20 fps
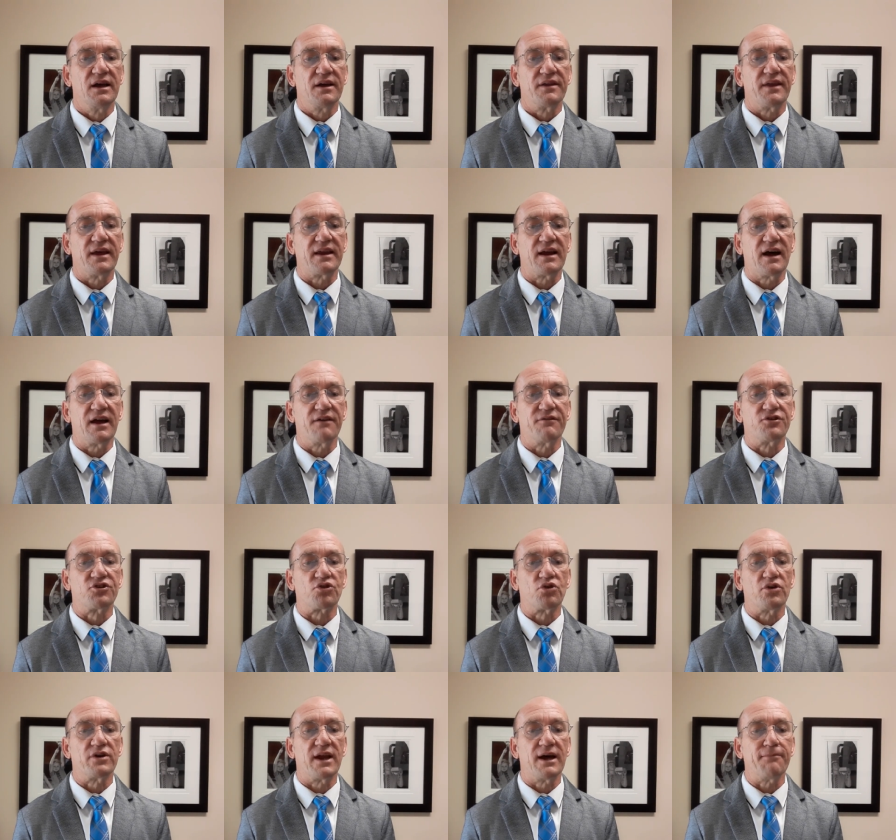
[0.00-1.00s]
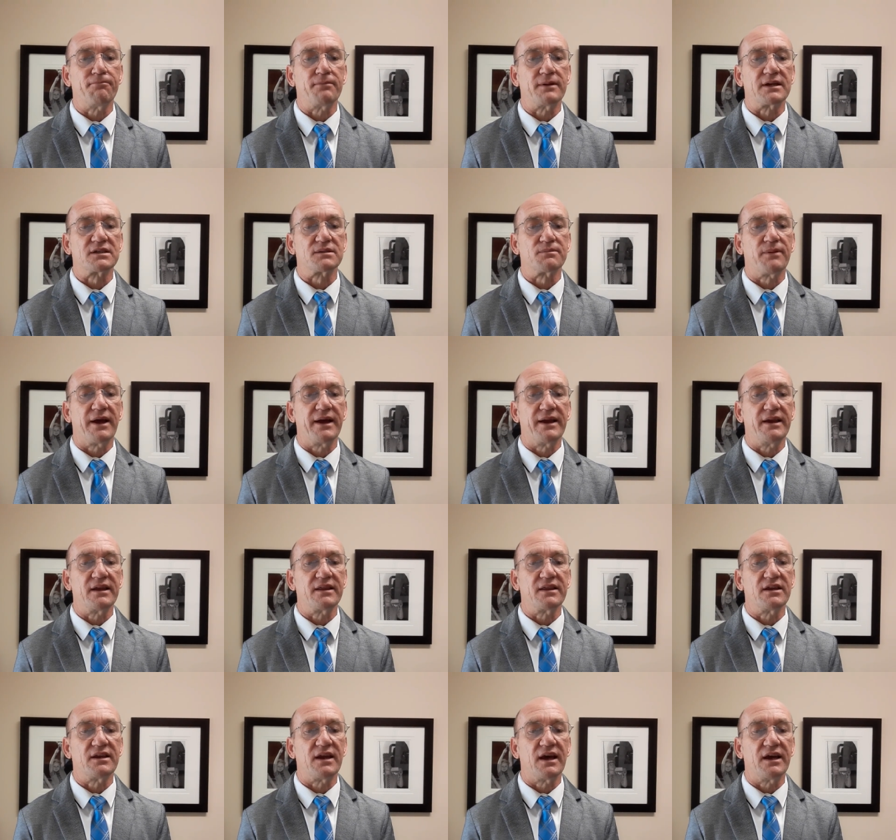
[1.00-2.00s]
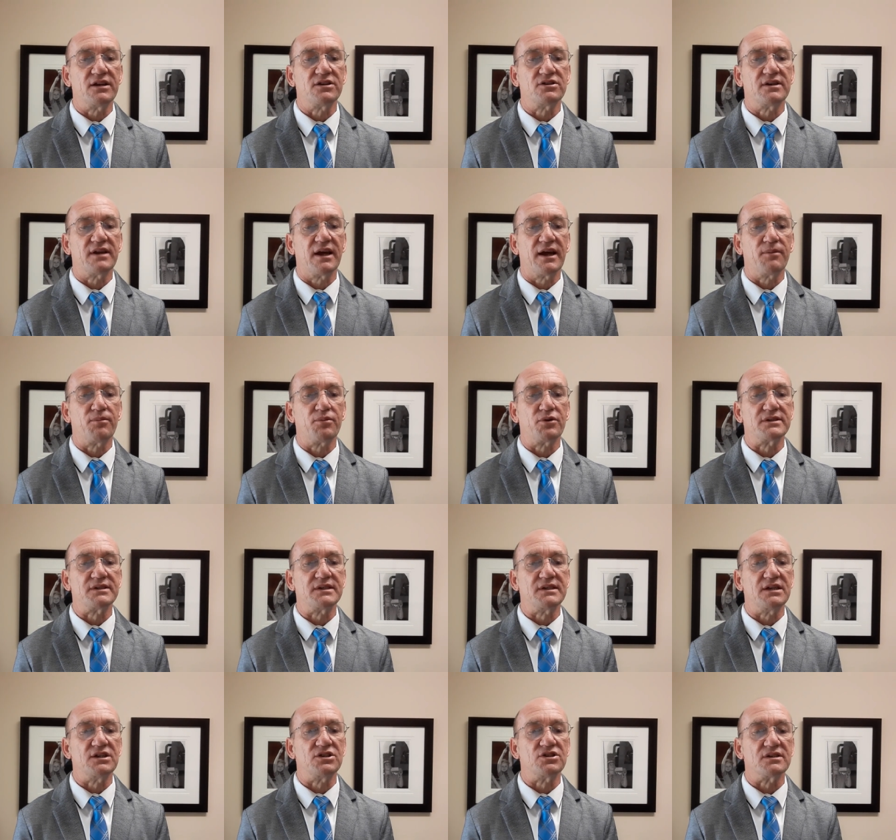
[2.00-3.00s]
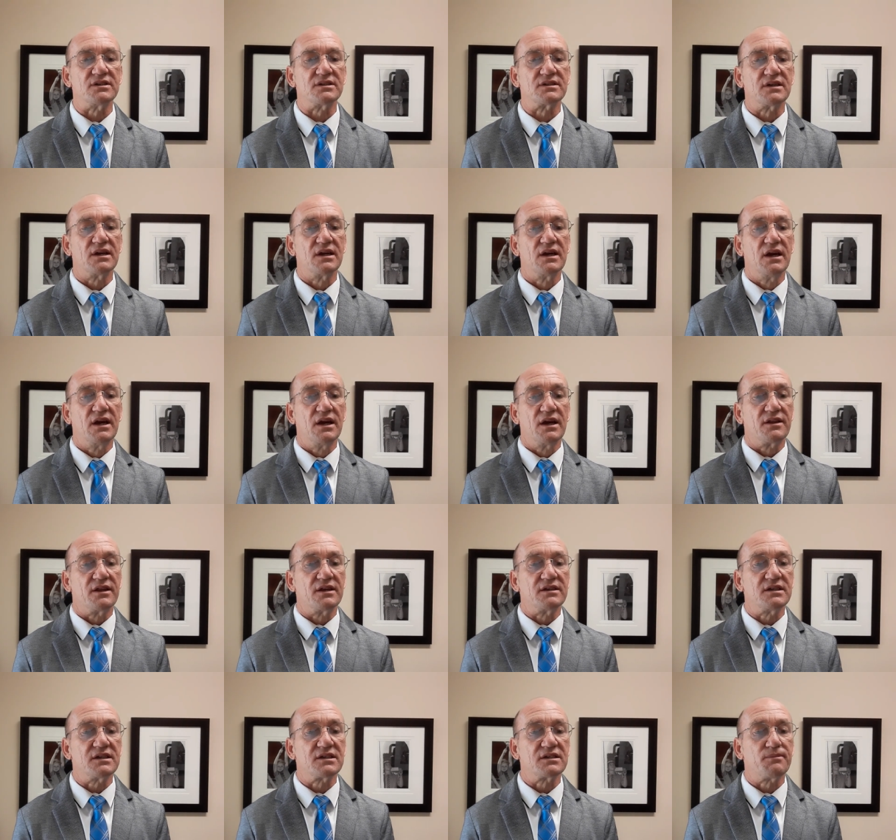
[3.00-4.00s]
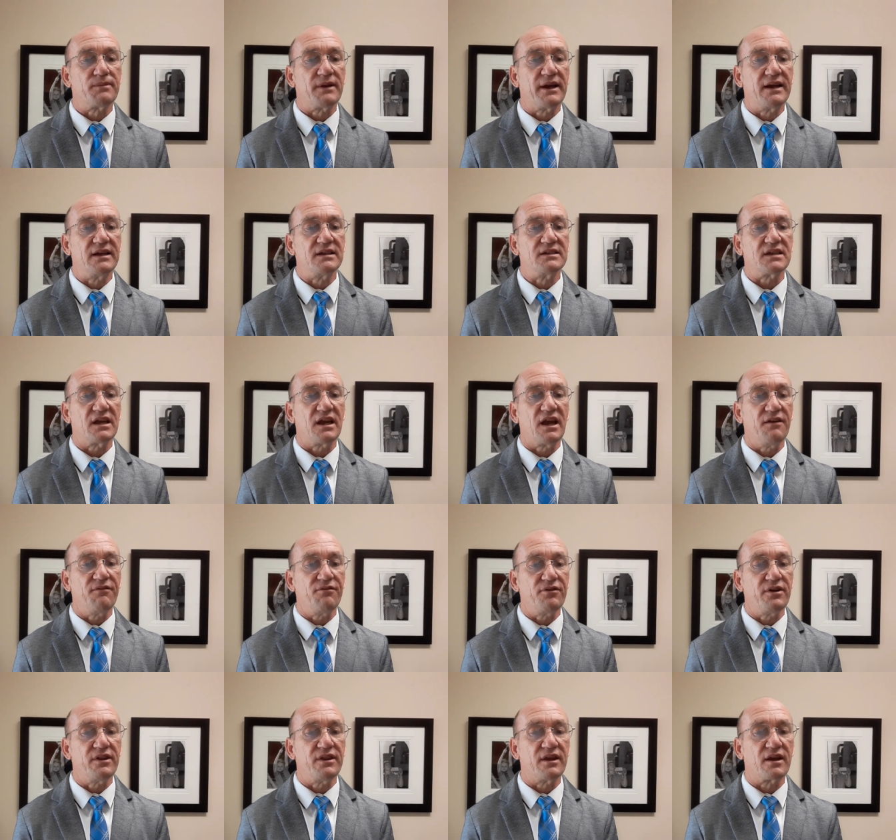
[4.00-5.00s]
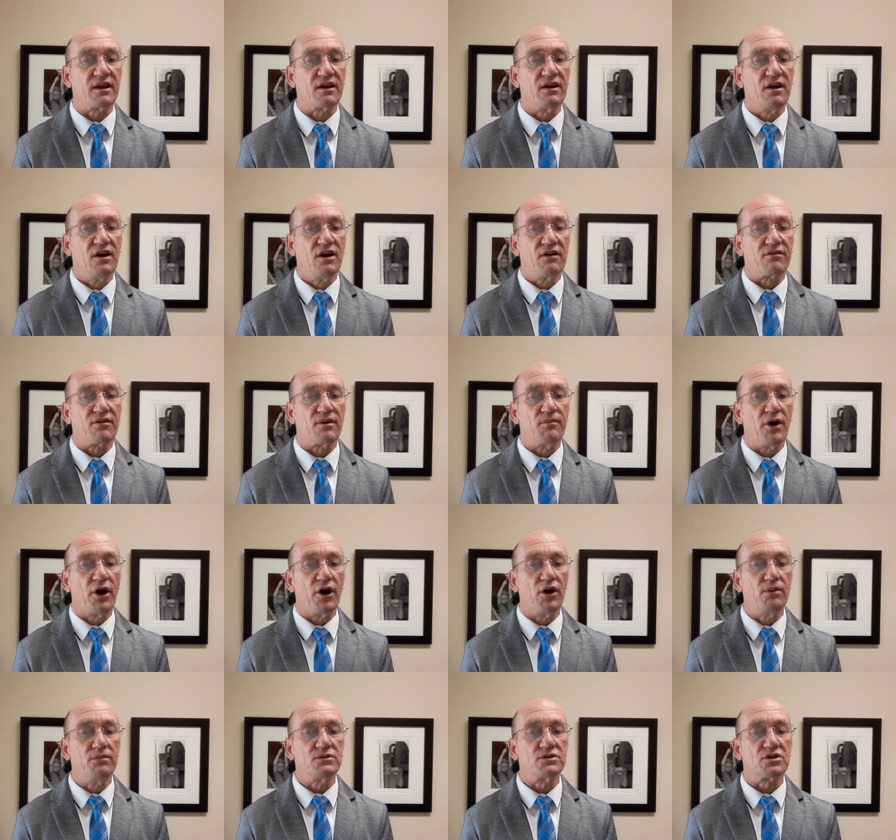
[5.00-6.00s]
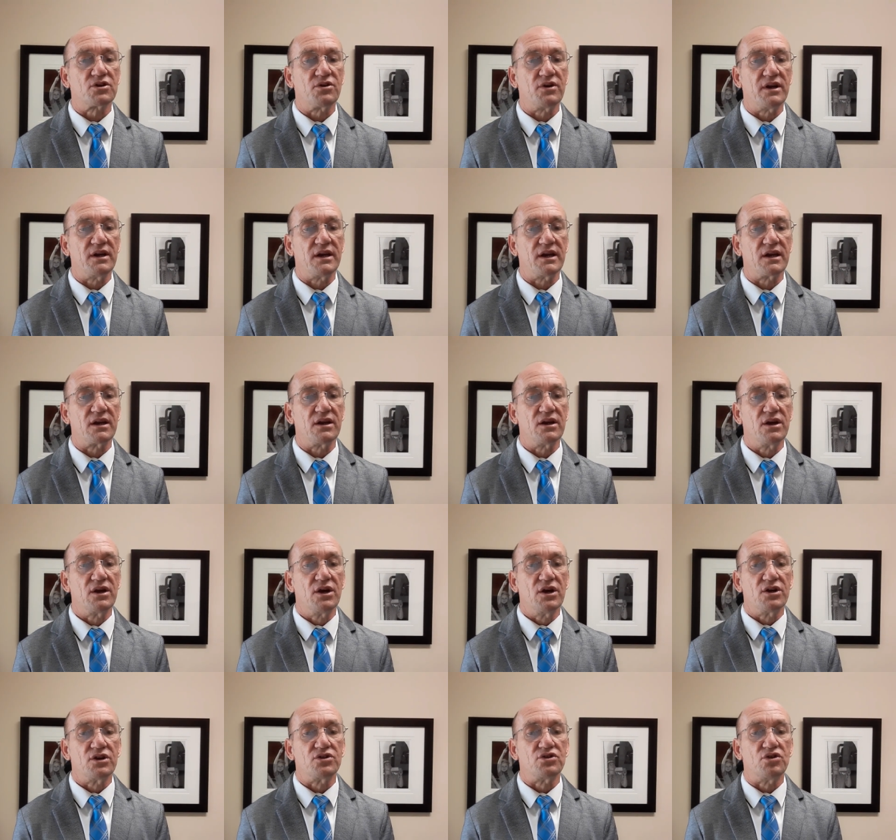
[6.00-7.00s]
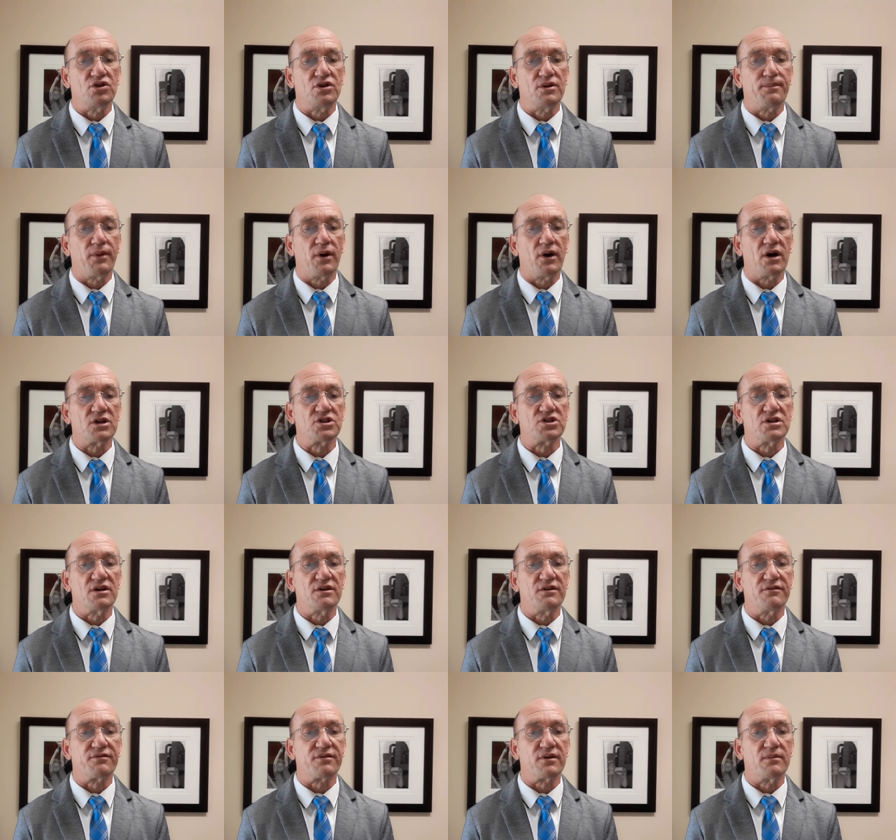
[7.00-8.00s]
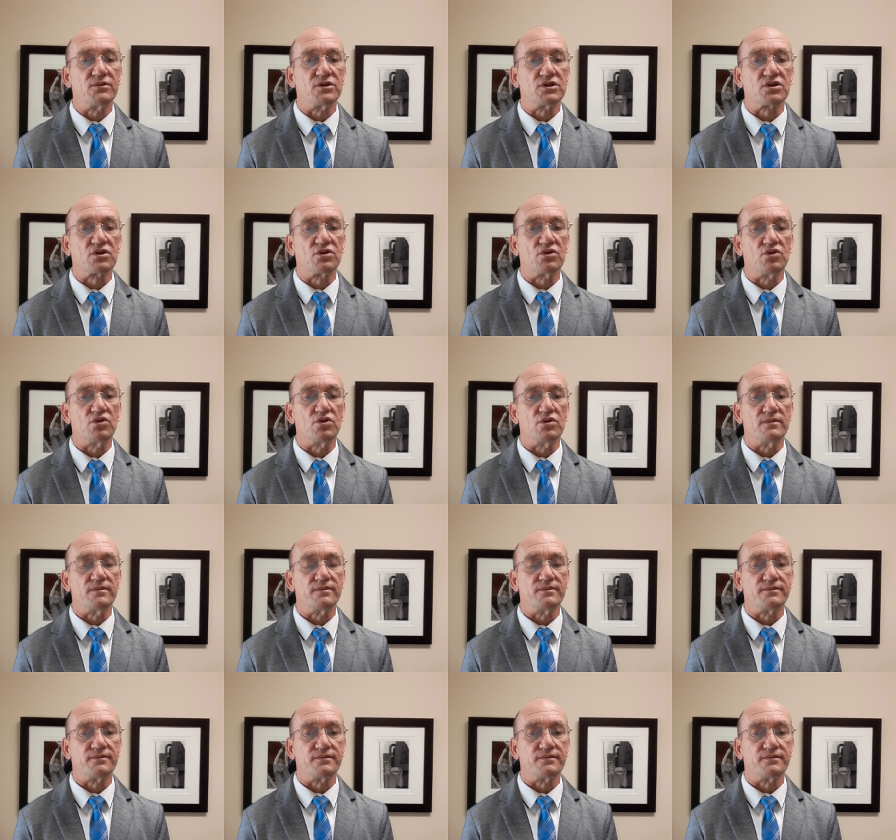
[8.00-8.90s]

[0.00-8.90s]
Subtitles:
that I have drawn up explaining the day-to-day procedures. This explains everything from home screening to departure from school.